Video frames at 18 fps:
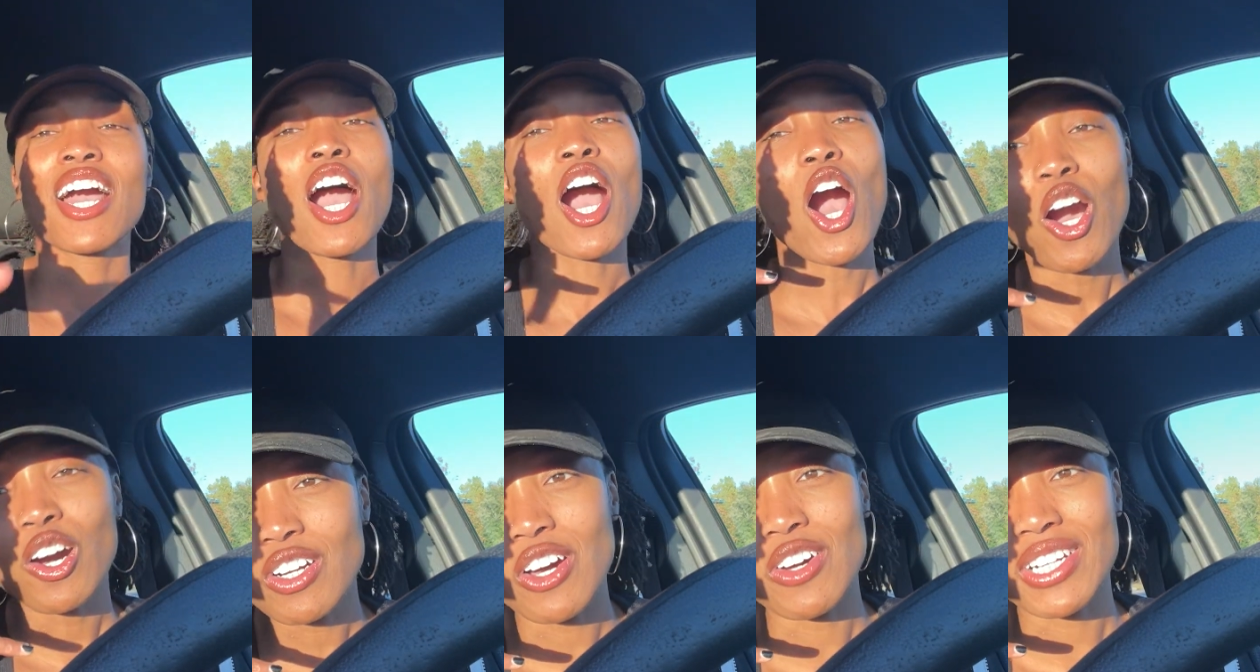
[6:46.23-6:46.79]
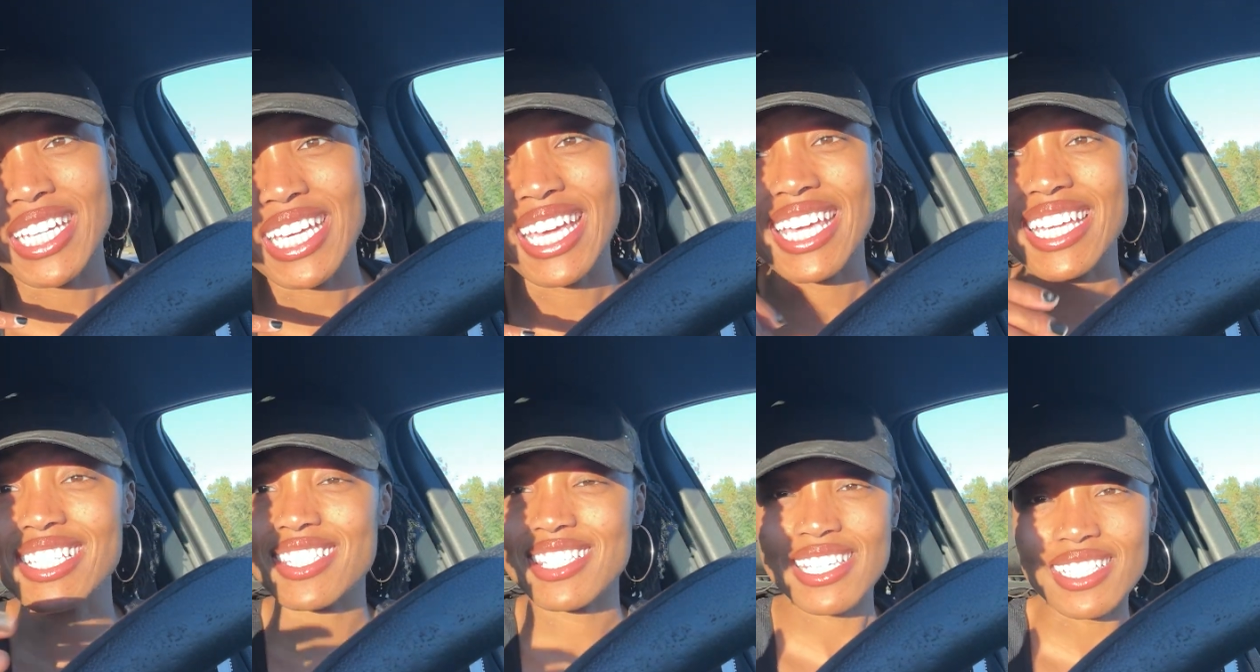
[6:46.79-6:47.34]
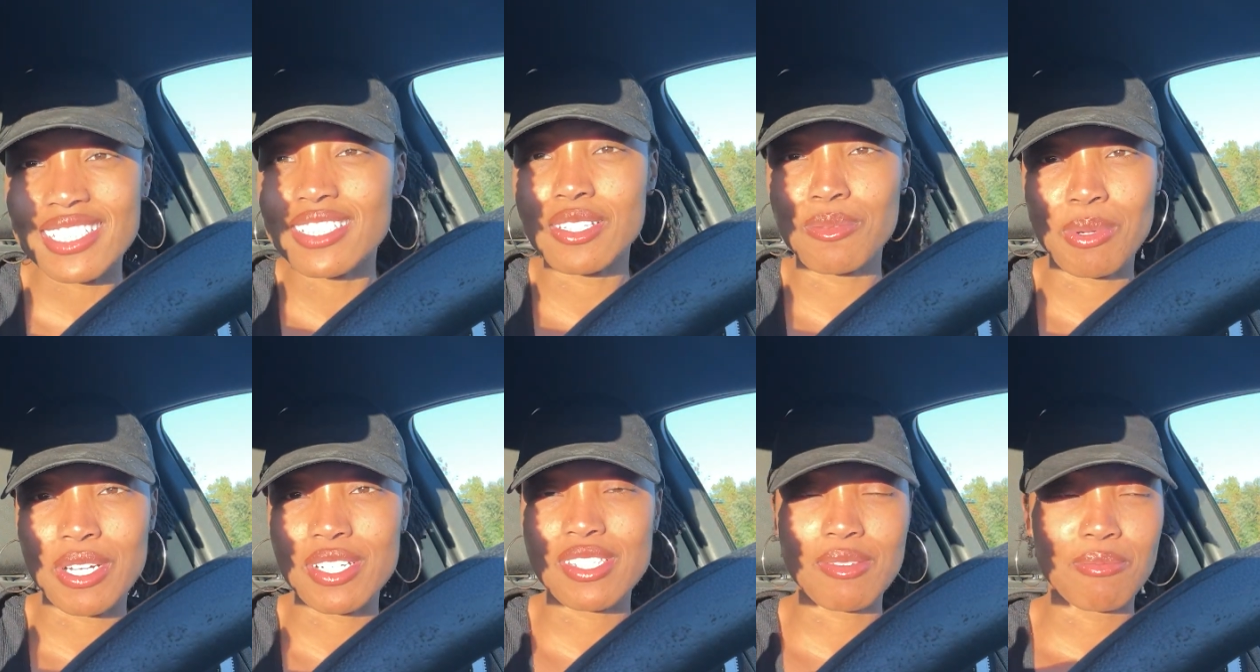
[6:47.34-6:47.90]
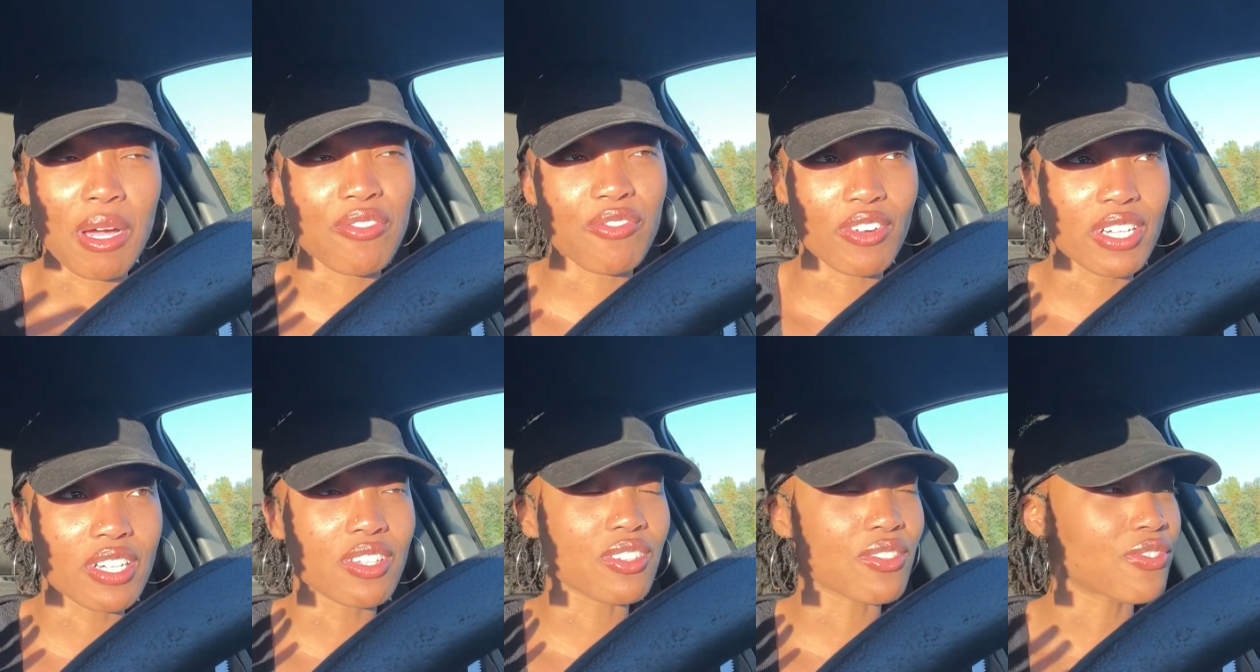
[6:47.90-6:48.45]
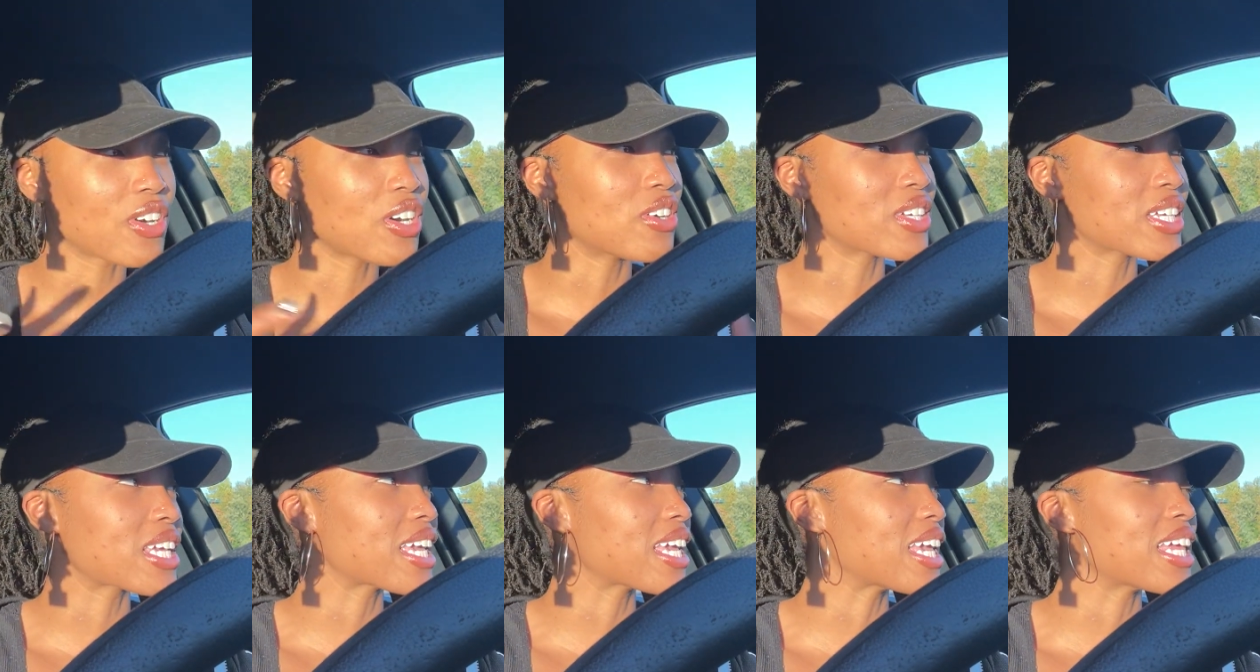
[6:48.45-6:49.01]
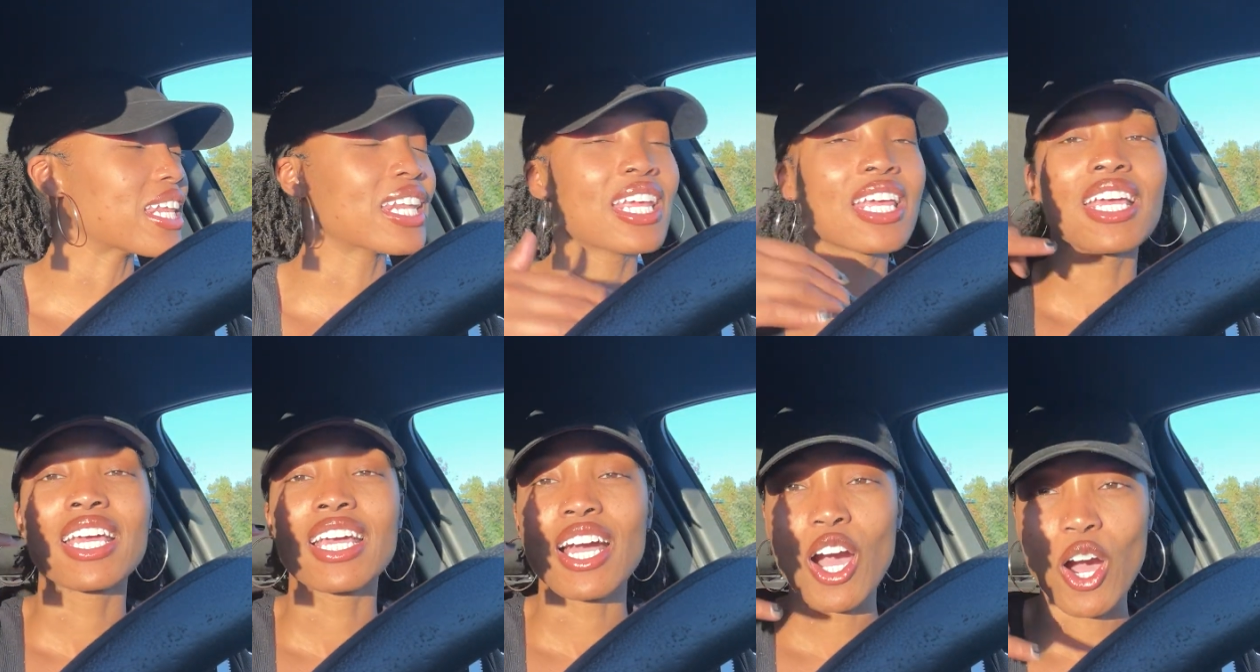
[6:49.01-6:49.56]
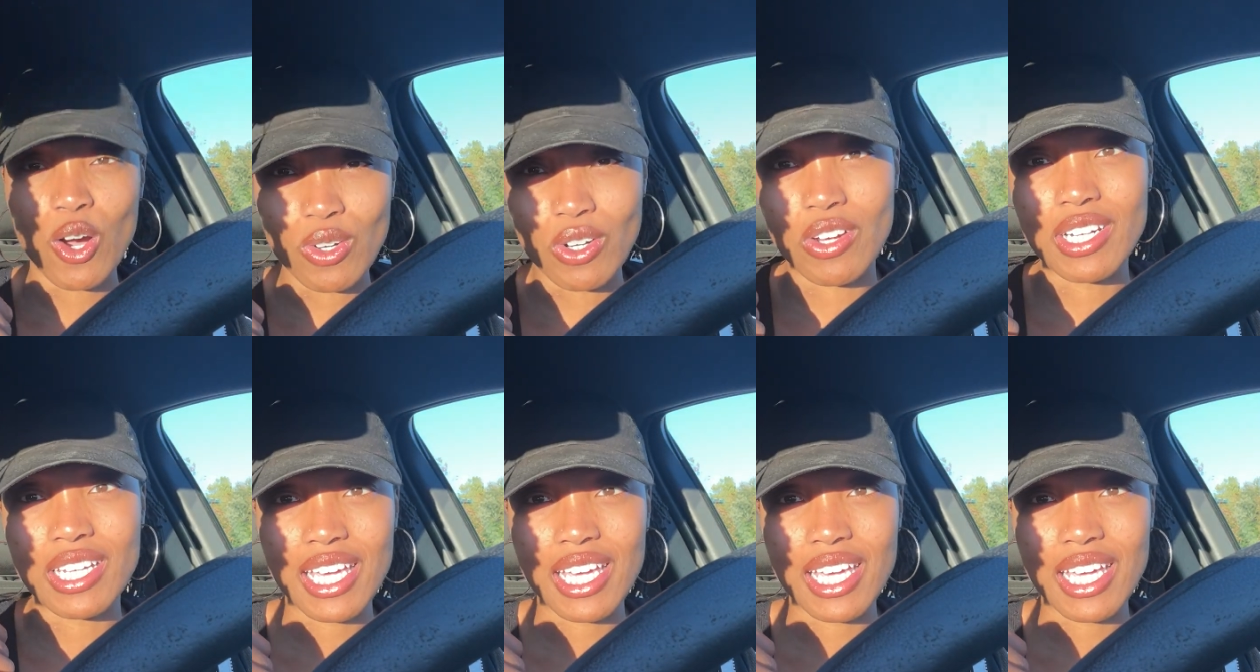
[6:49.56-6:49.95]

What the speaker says: Hold on again, telling the person, my friend on the phone again, hold on